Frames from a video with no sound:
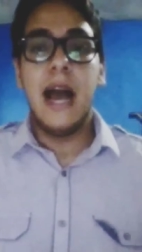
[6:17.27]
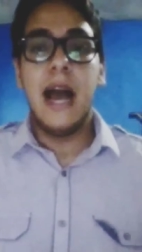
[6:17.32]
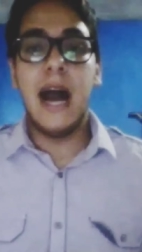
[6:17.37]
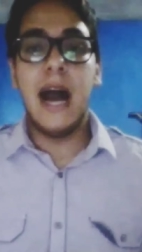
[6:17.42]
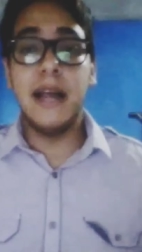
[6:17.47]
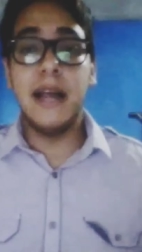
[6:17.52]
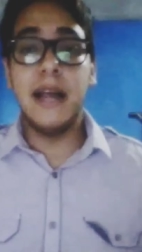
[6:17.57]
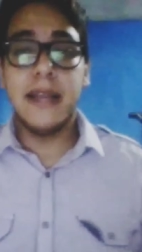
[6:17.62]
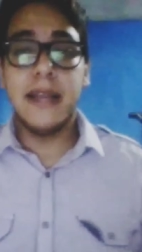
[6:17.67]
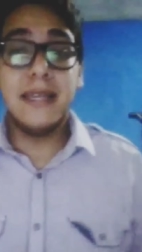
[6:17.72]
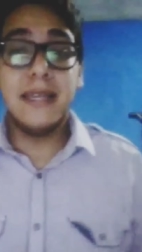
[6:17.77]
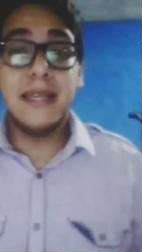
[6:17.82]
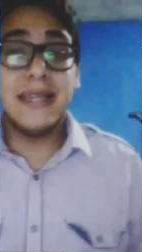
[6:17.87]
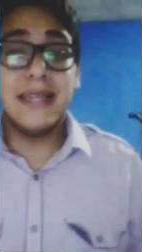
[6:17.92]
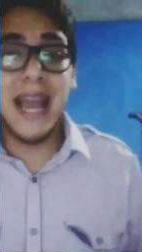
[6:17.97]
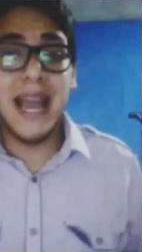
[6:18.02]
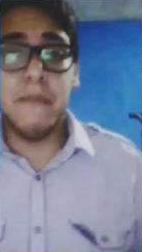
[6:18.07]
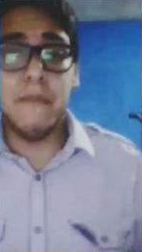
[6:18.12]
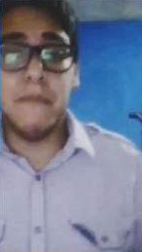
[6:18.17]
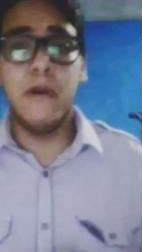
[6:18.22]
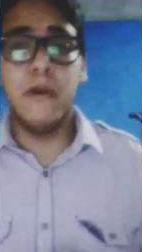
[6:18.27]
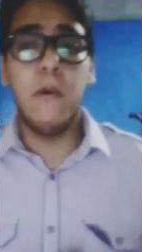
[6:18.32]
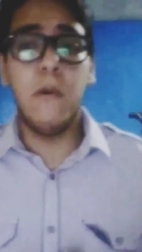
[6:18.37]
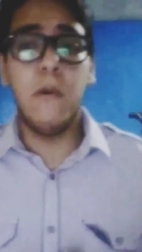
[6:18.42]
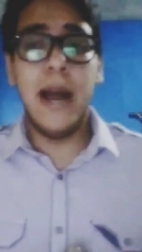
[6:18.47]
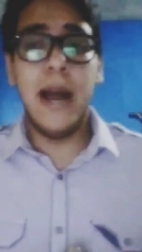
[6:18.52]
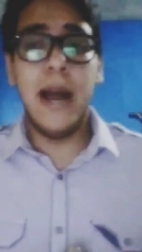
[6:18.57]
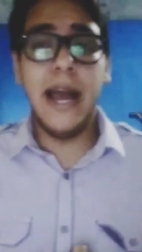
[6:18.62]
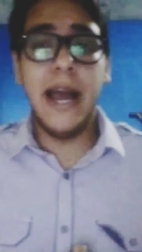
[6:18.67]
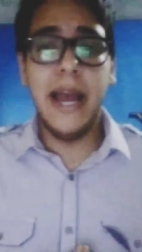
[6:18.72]
and the same
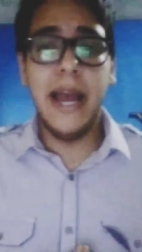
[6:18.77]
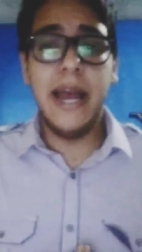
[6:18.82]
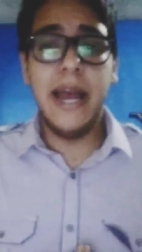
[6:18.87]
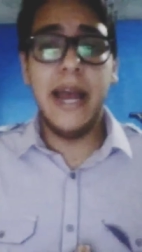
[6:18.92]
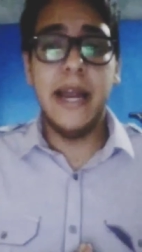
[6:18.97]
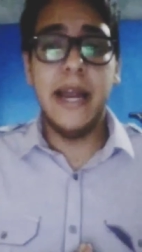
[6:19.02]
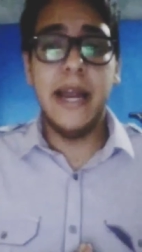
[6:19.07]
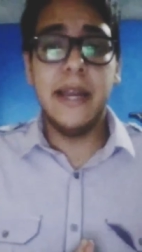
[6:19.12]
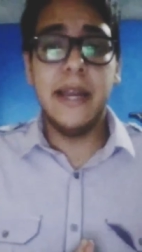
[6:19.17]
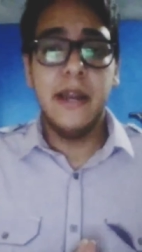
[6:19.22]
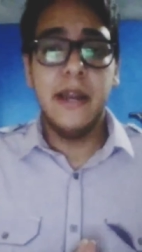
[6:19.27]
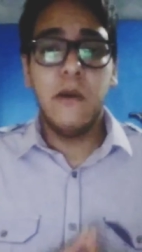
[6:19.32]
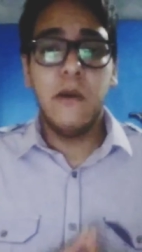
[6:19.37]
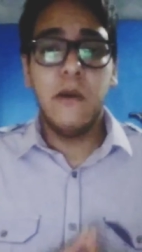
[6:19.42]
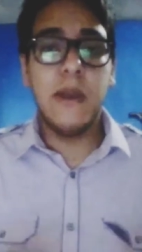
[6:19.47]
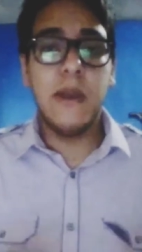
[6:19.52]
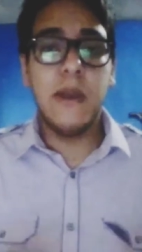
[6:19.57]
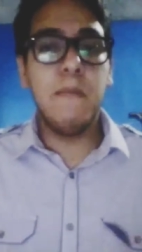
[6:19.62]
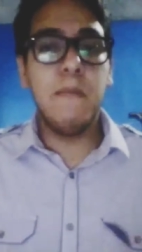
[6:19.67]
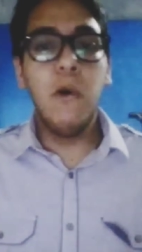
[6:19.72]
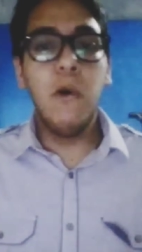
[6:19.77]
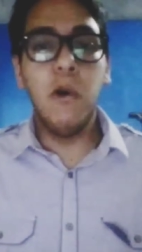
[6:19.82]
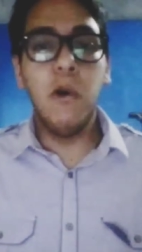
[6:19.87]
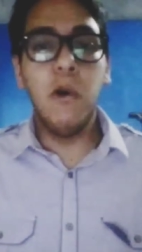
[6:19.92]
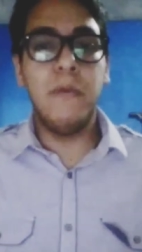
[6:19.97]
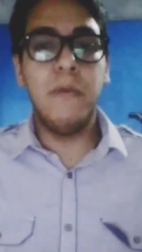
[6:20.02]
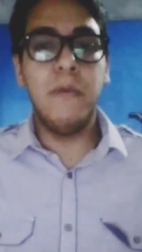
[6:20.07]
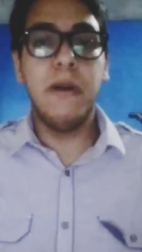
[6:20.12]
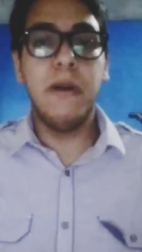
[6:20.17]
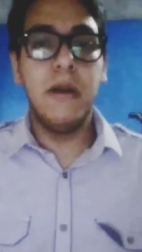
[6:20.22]
when we
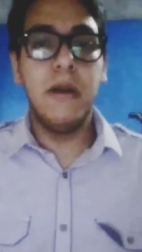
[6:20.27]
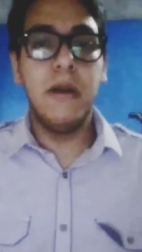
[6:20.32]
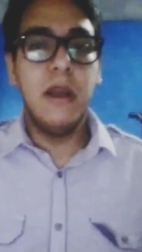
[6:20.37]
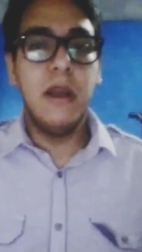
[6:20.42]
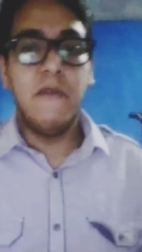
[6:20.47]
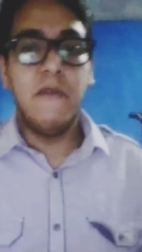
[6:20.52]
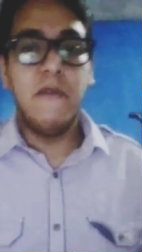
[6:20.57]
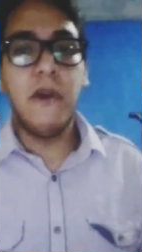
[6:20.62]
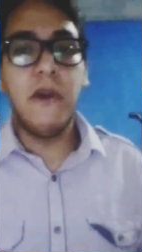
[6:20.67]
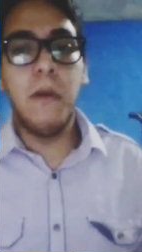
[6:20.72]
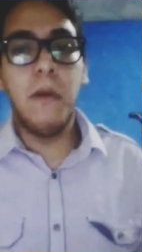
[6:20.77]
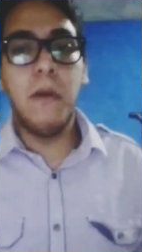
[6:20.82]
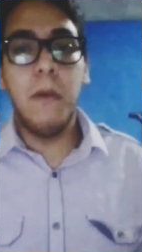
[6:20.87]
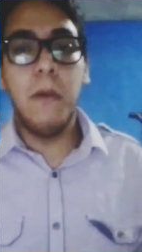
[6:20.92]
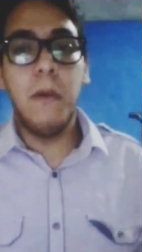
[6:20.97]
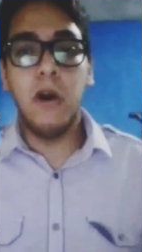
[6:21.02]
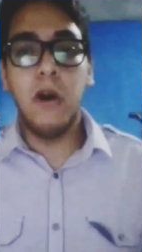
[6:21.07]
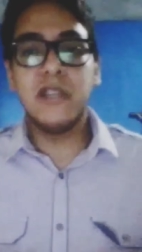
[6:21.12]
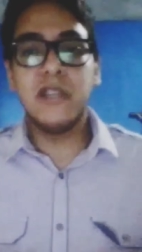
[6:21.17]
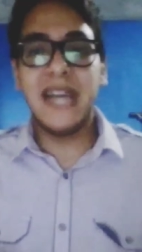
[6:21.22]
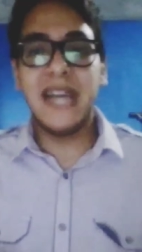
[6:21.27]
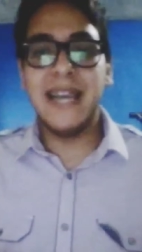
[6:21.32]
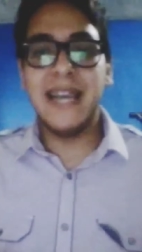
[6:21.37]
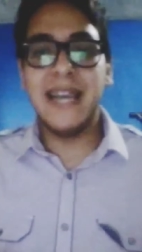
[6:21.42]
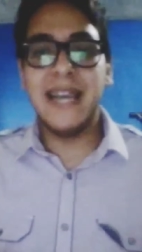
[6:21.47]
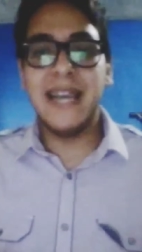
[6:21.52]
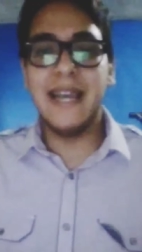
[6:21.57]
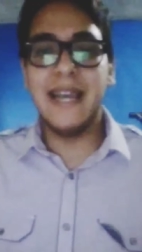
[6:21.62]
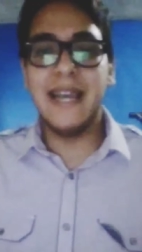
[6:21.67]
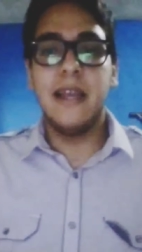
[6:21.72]
move from
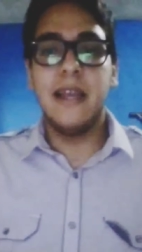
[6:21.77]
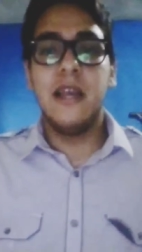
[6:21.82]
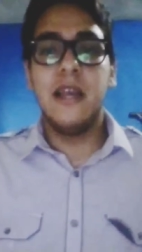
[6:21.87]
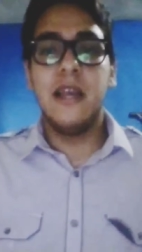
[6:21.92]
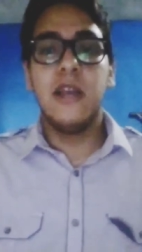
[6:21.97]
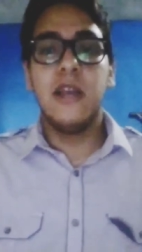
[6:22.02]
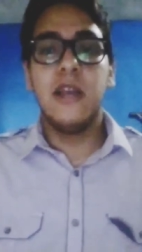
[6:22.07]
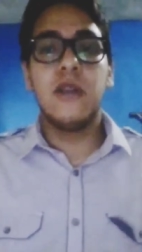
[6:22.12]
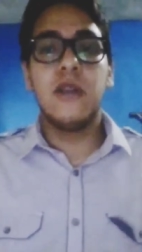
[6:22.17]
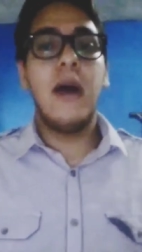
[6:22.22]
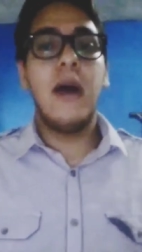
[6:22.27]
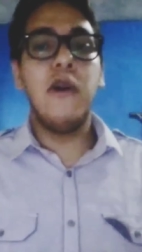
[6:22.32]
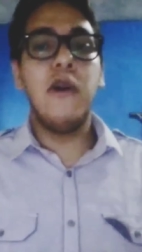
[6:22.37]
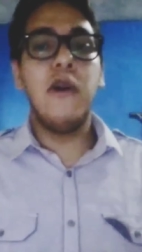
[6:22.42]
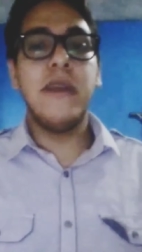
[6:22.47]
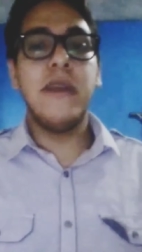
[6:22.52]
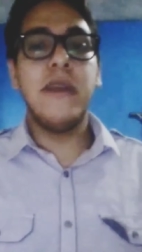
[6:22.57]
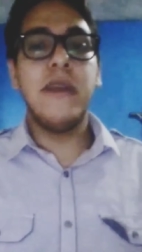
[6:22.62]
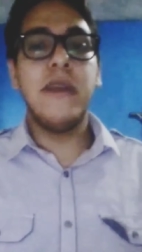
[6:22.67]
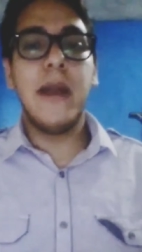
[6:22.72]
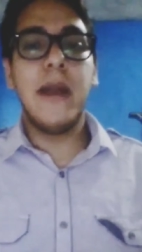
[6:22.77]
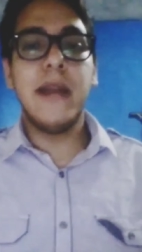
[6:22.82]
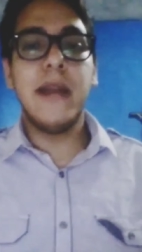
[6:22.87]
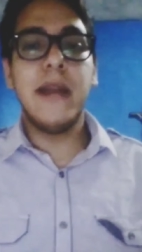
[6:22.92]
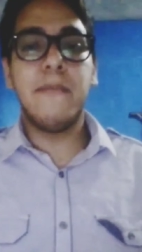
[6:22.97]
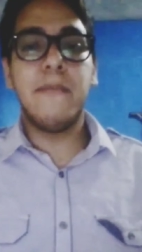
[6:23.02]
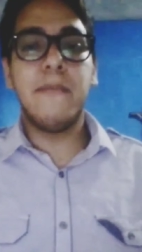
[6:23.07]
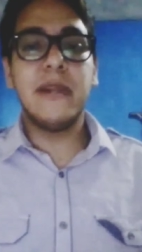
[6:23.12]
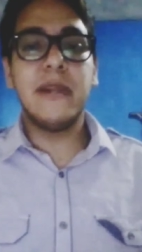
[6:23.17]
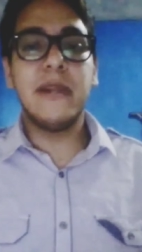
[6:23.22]
unsighted to another
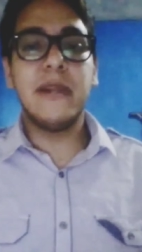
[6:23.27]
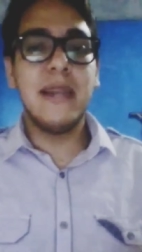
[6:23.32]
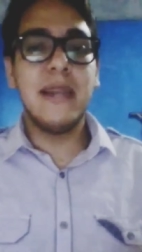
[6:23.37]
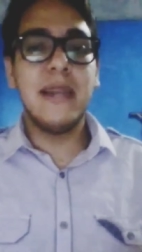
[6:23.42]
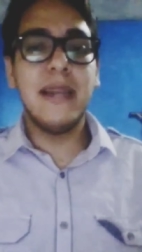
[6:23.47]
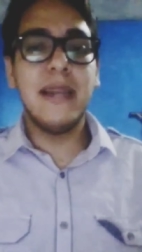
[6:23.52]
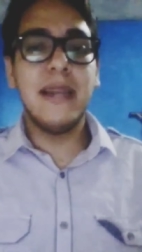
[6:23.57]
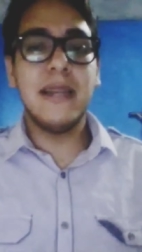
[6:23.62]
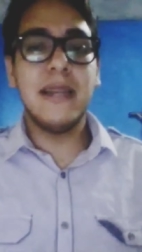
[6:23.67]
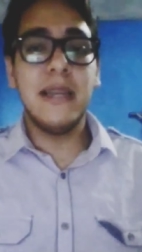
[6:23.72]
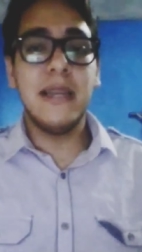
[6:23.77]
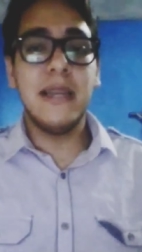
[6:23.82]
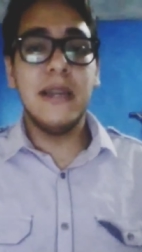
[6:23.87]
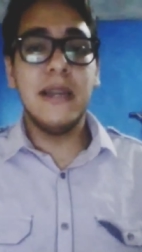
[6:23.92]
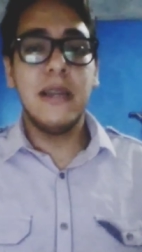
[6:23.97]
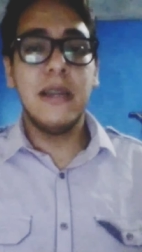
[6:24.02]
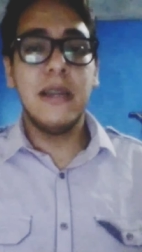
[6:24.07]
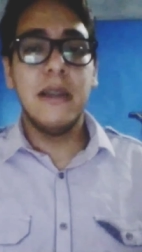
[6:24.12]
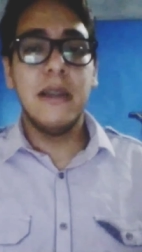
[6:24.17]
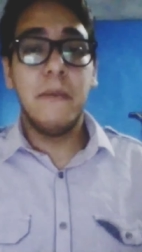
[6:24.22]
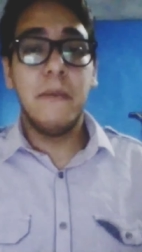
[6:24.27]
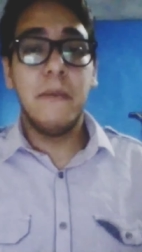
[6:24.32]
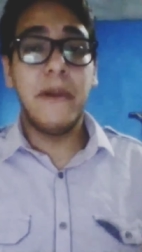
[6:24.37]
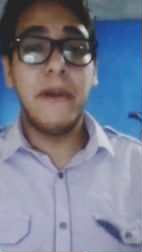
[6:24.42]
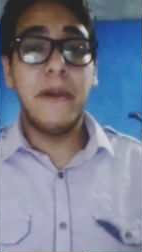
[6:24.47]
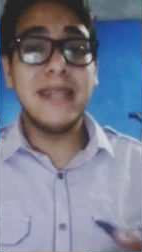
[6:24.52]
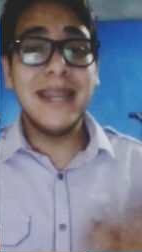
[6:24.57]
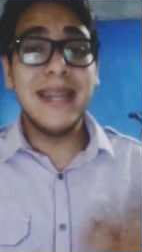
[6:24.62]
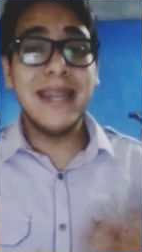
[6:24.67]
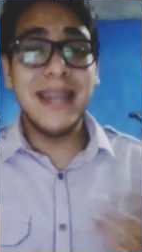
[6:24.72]
when presenting
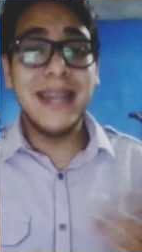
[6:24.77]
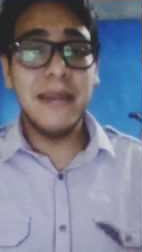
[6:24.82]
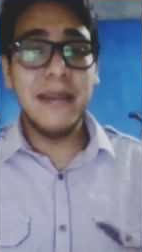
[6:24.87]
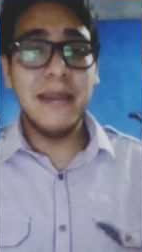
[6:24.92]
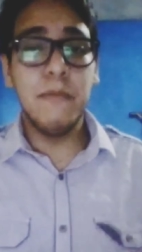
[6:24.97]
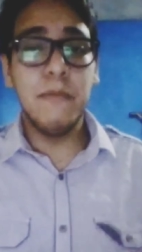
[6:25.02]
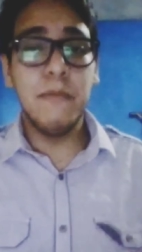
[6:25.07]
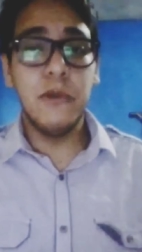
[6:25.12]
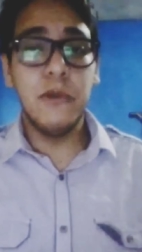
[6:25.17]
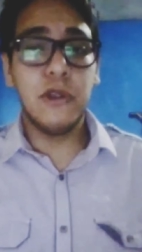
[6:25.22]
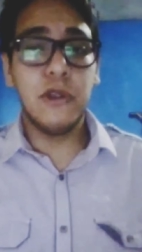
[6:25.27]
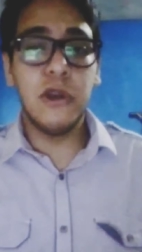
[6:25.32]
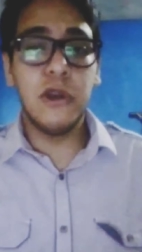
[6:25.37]
presenting